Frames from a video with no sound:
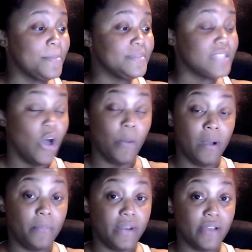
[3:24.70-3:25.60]
I hope I
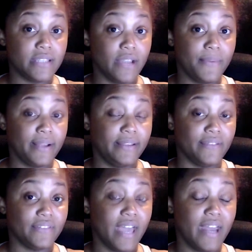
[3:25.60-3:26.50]
pronounced that correctly. If
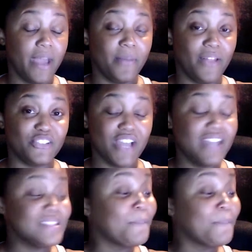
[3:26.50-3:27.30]
not, I apologize.